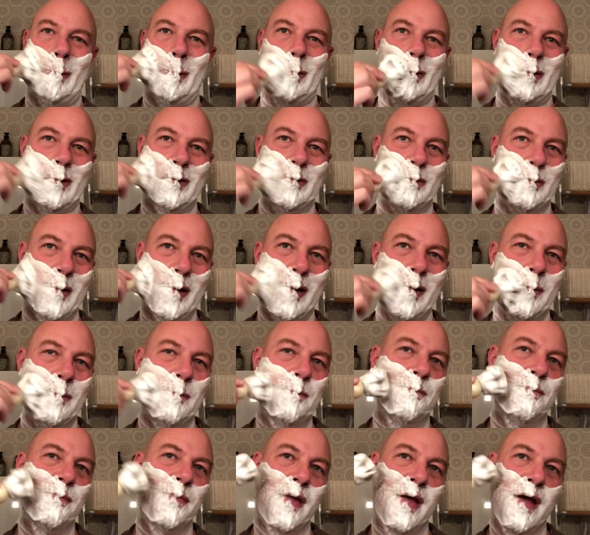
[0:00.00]
the spa.
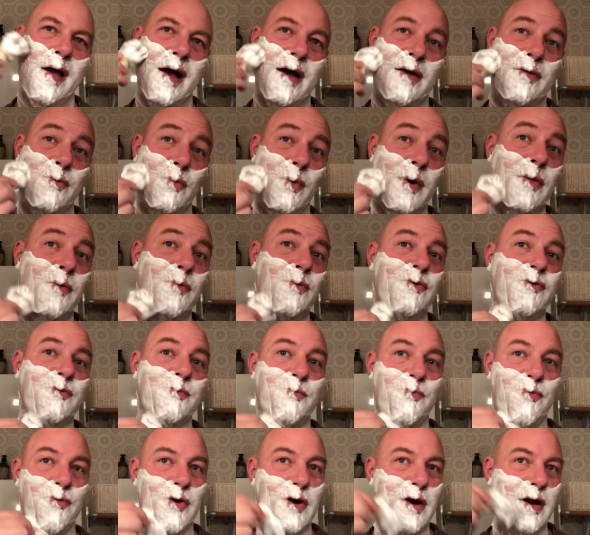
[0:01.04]
And the weather was
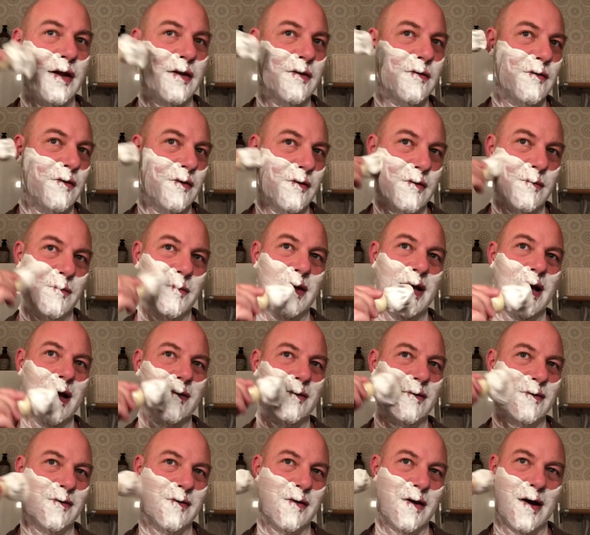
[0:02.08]
brilliant, so you can be
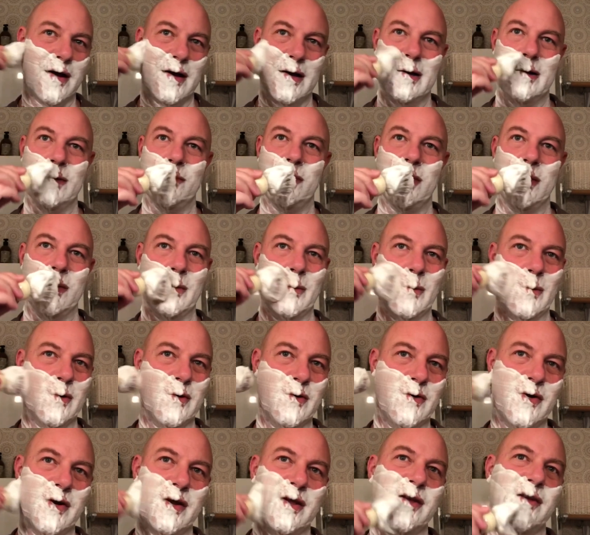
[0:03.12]
outside and people were
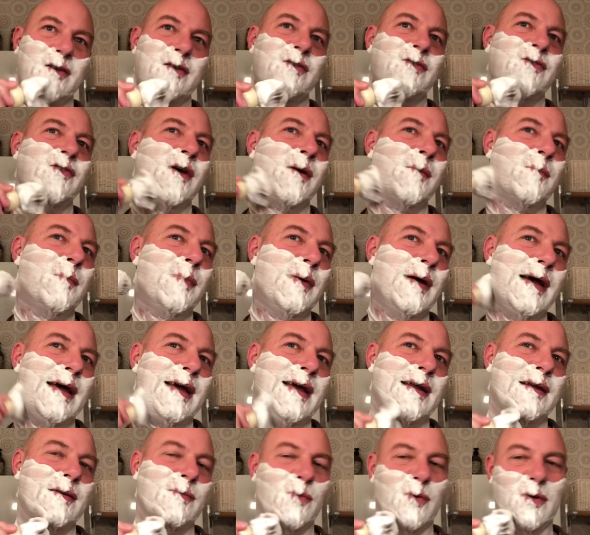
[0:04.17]
drinking
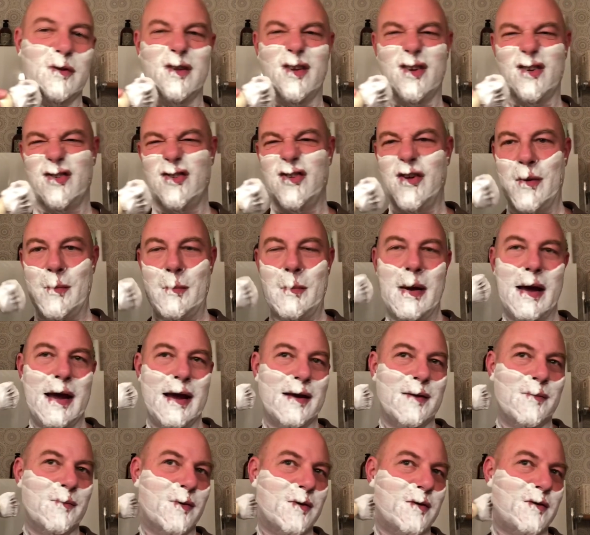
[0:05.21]
champagne. Well, not
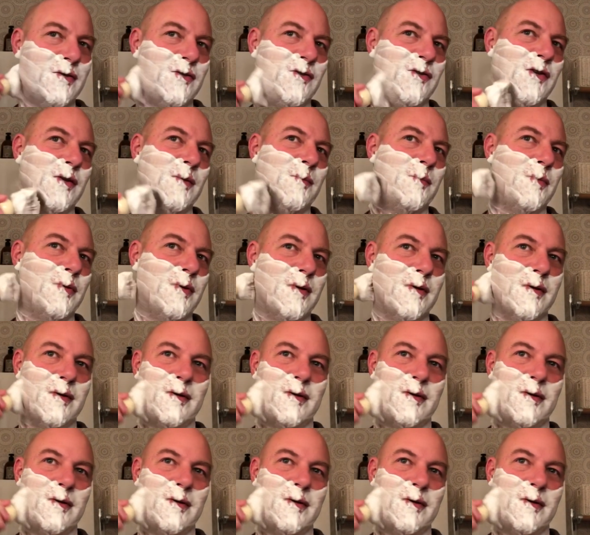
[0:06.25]
champagne, but cheapest